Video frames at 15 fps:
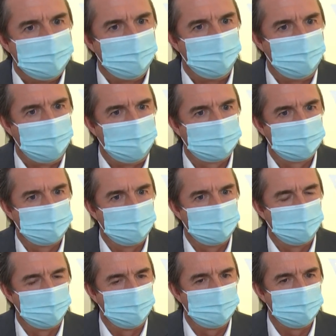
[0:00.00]
but
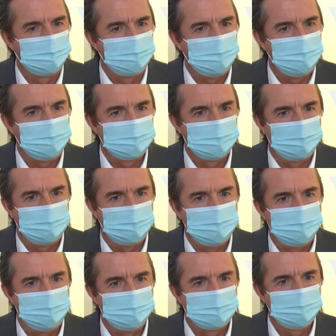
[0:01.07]
the recovery
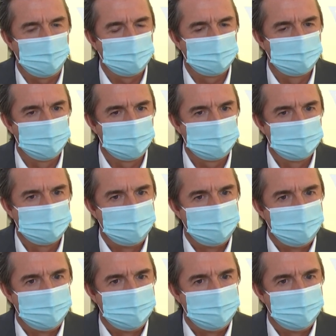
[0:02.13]
is quite good.